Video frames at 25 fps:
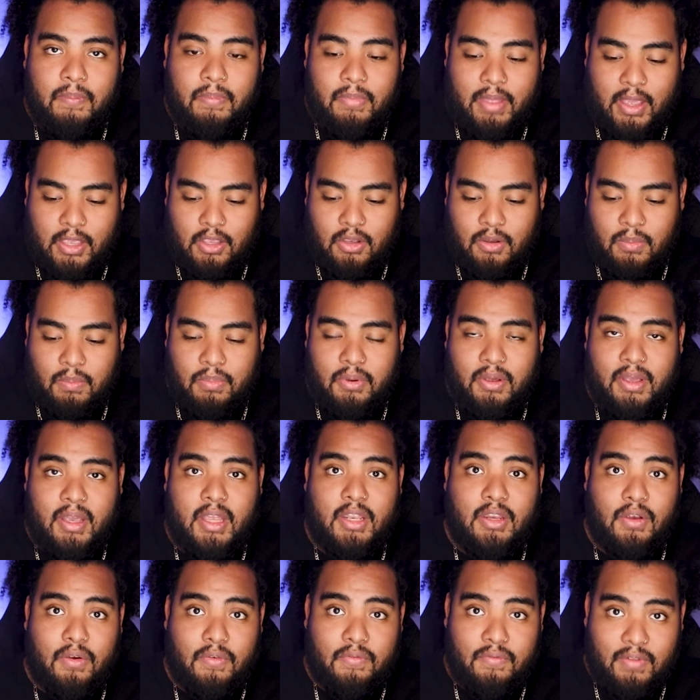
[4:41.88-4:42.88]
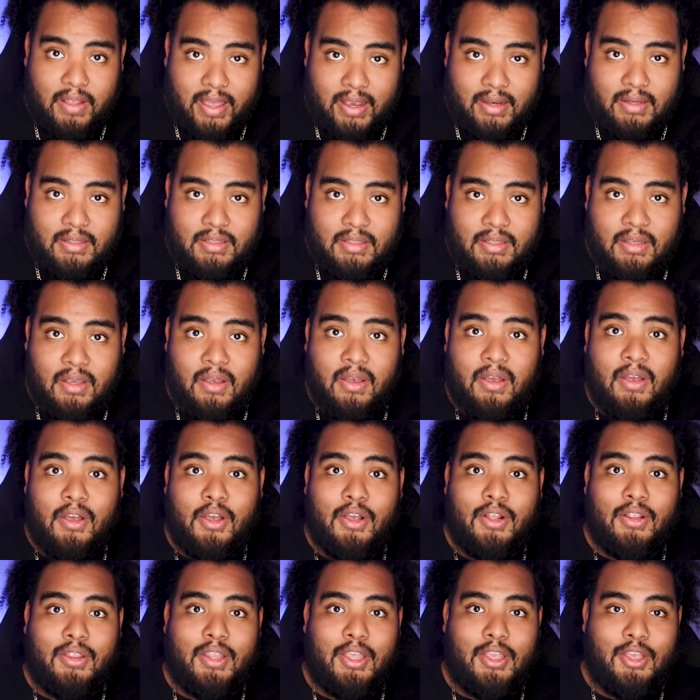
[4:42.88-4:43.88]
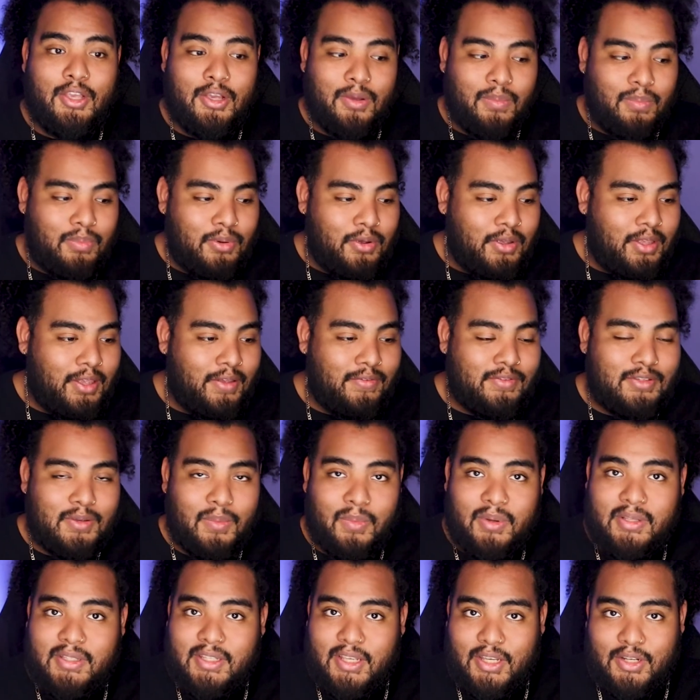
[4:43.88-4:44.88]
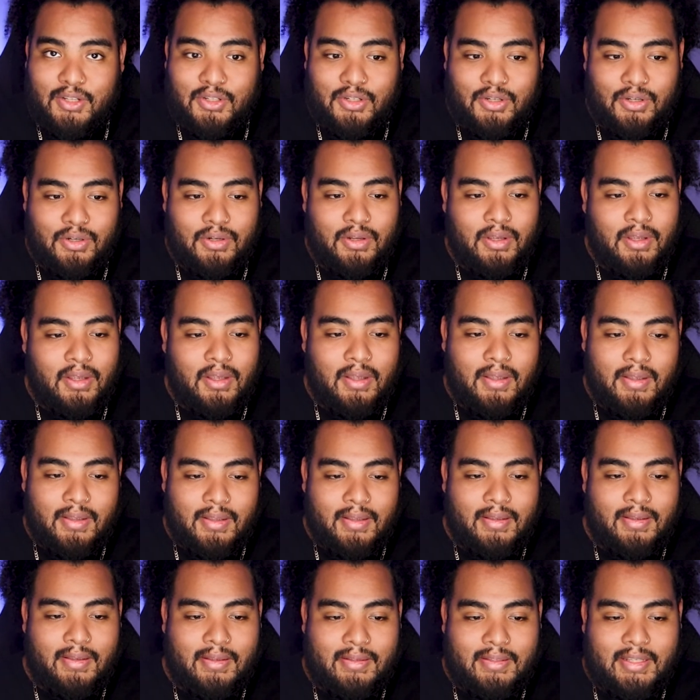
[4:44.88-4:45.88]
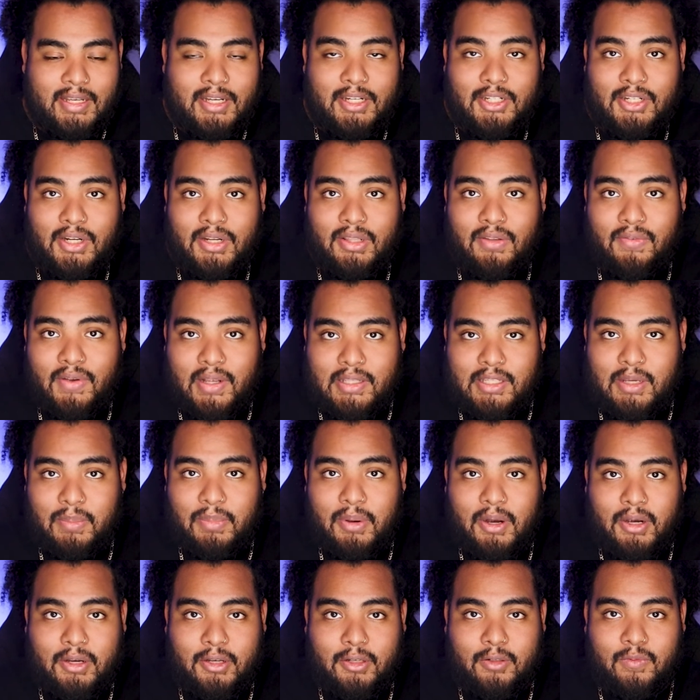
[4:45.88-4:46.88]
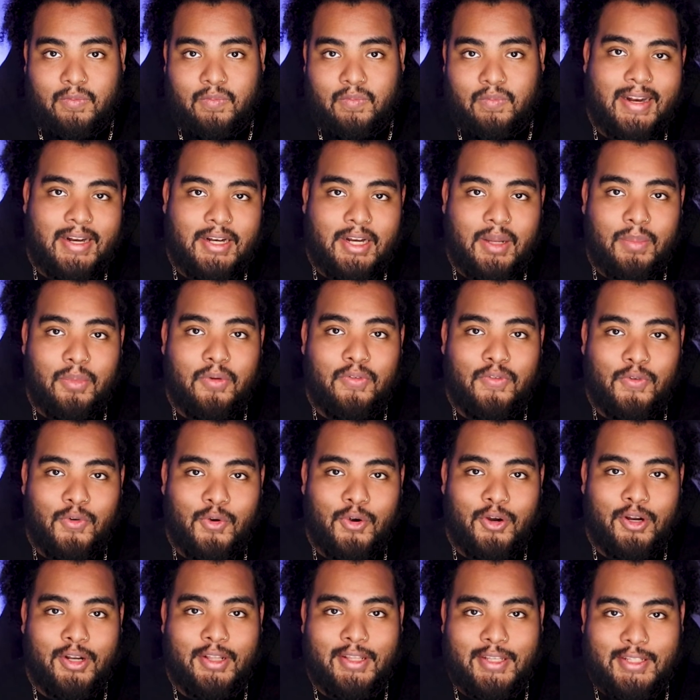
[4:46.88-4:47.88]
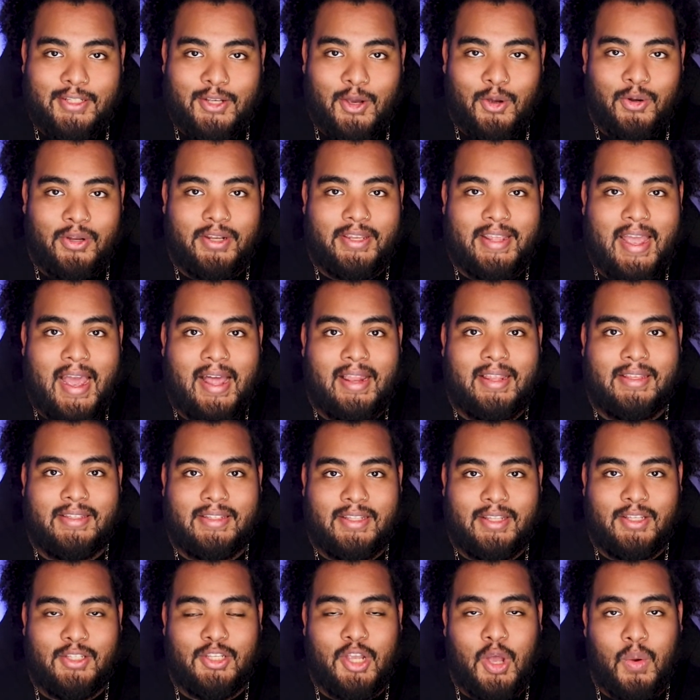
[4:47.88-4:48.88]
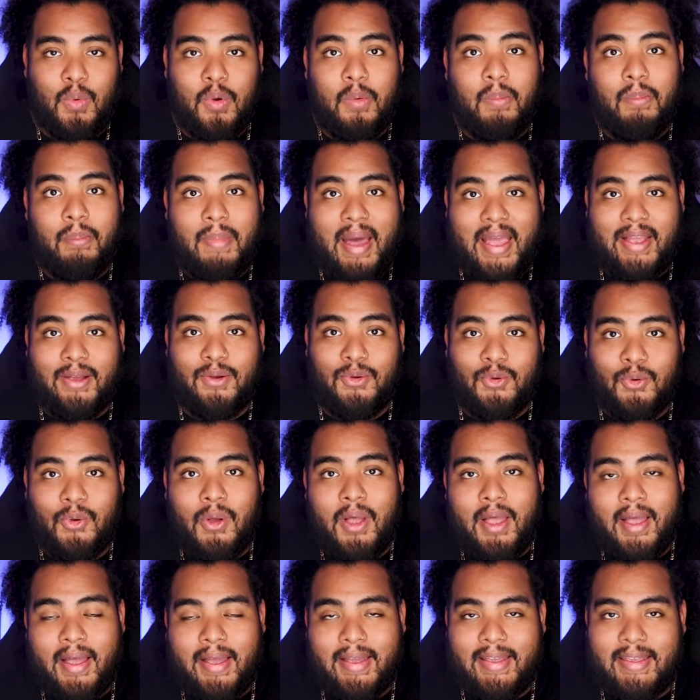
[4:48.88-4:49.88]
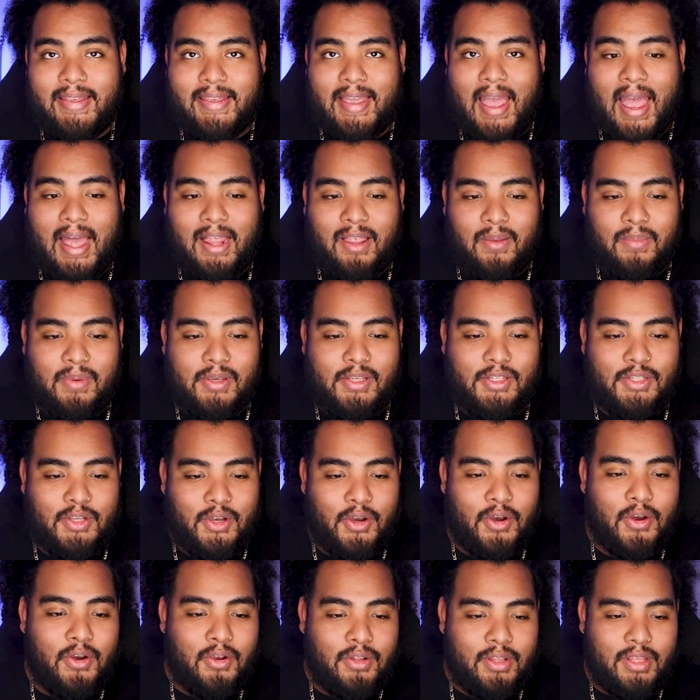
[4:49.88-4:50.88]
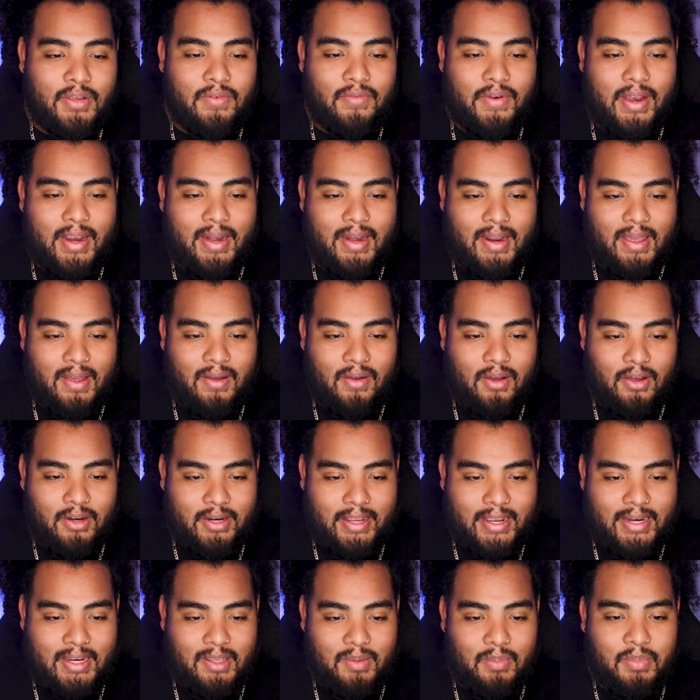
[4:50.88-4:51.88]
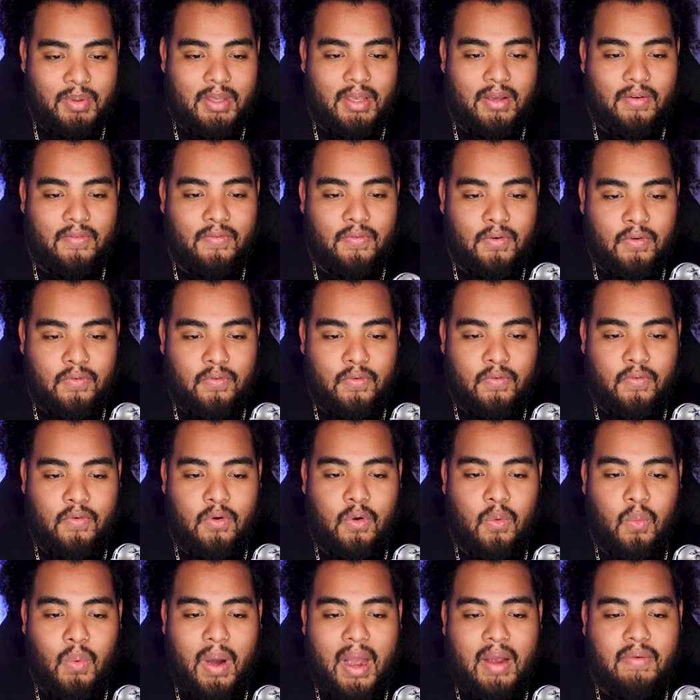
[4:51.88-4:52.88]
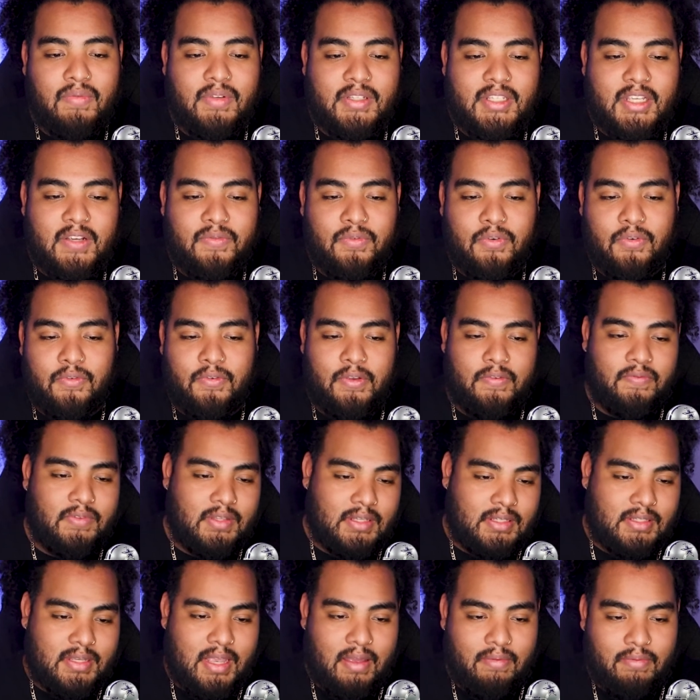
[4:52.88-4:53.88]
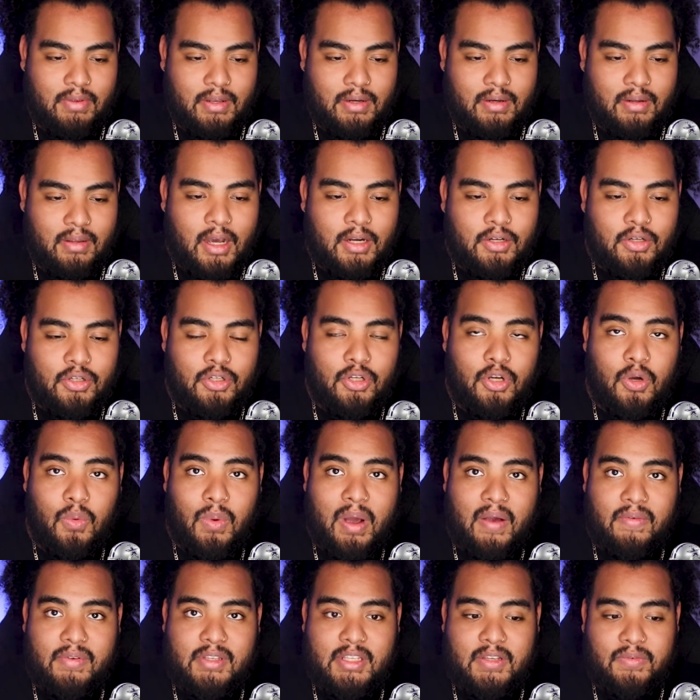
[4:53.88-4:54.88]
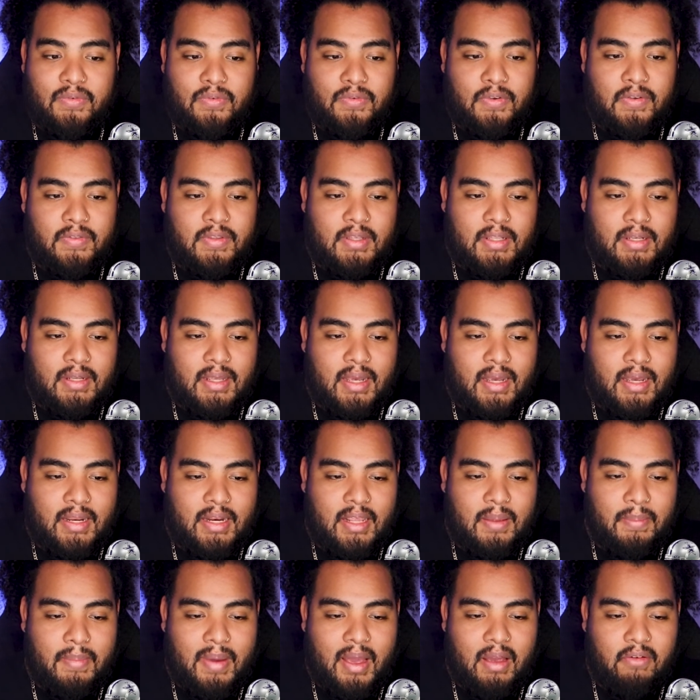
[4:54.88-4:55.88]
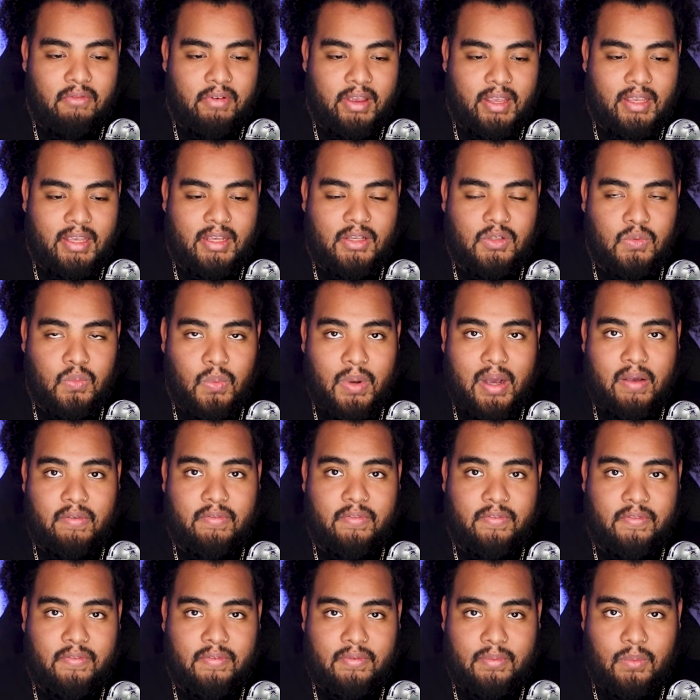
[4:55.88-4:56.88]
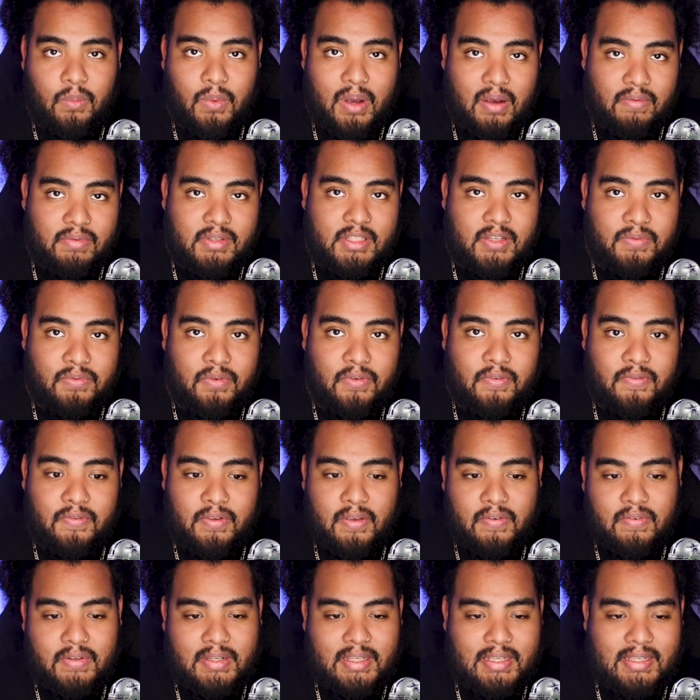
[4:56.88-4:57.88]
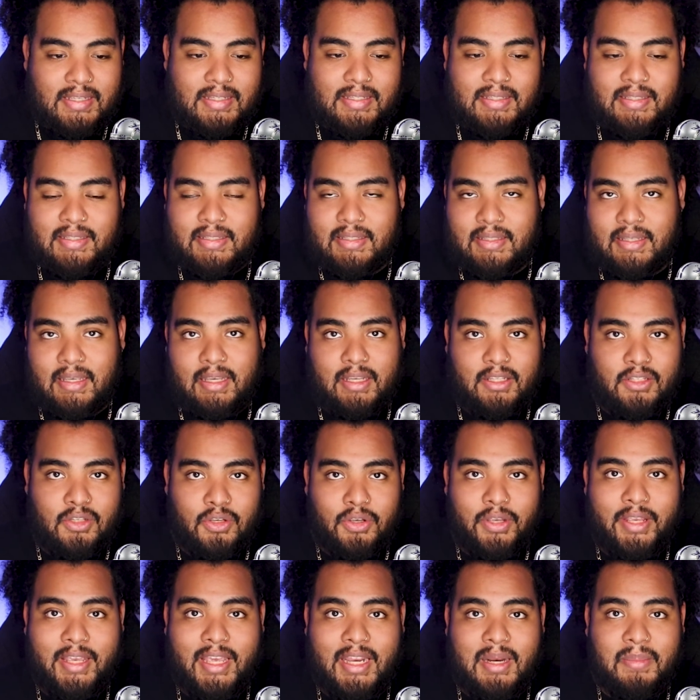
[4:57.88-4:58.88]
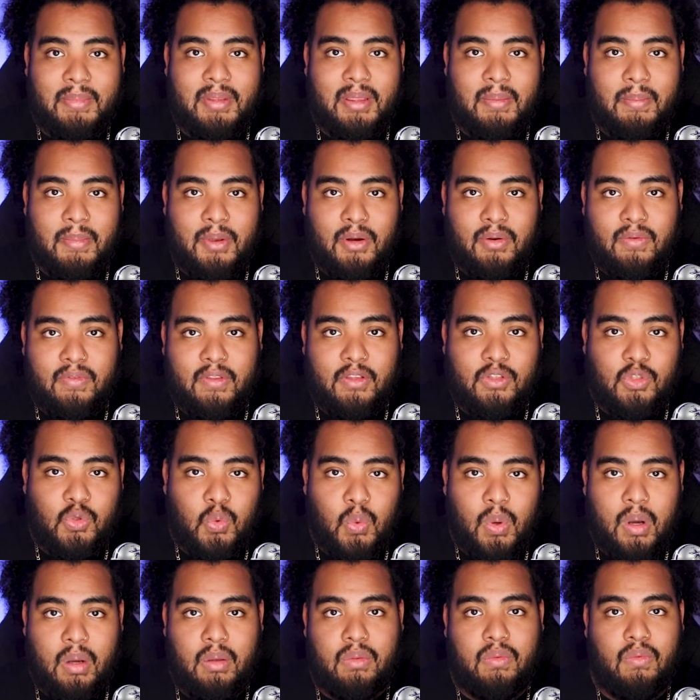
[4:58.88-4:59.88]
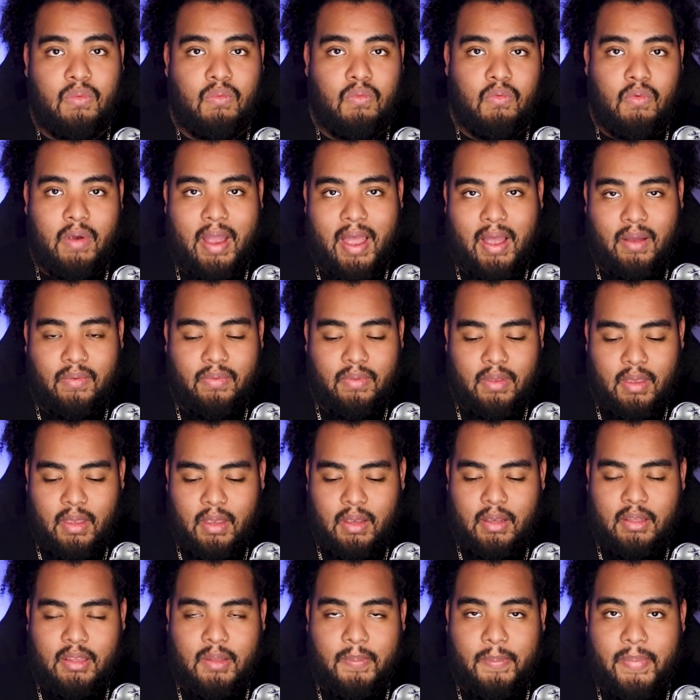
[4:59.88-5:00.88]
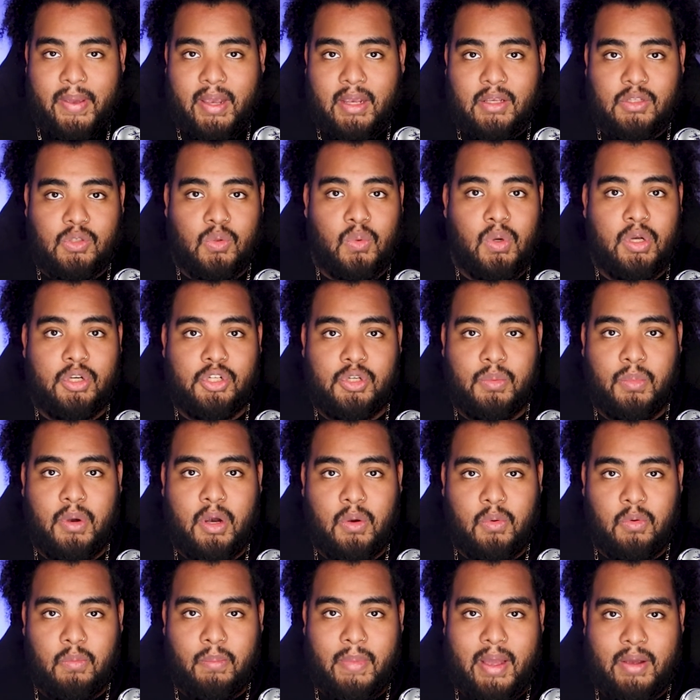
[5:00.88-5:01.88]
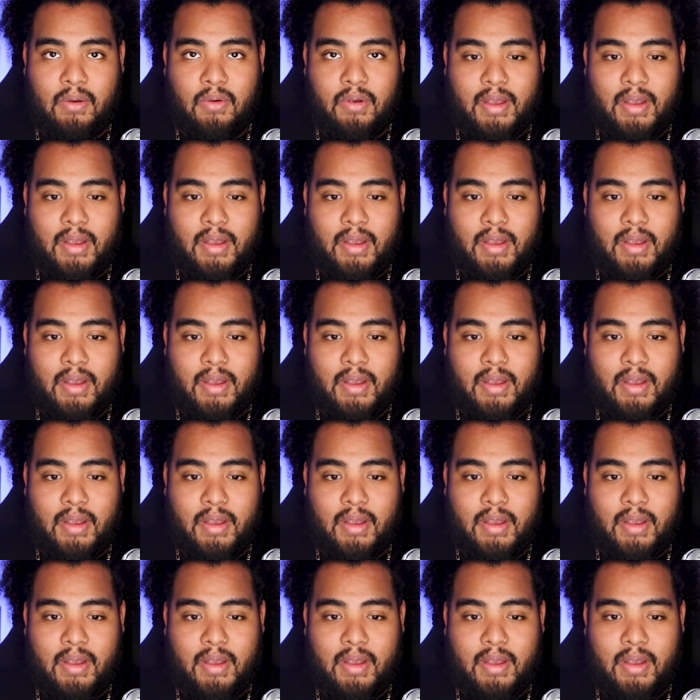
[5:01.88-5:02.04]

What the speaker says: you can put in your flex, that you can put if someone's injured, take a shot on Devante Parker. And at number 4, let's go to Dallas and let's go with Michael Gallup. He's currently right now on ADP on 444, wide receiver 57, underdog wide receiver 59, in my rankings wide receiver 56. You can get him in the middle of the 12th round. The biggest question mark with Michael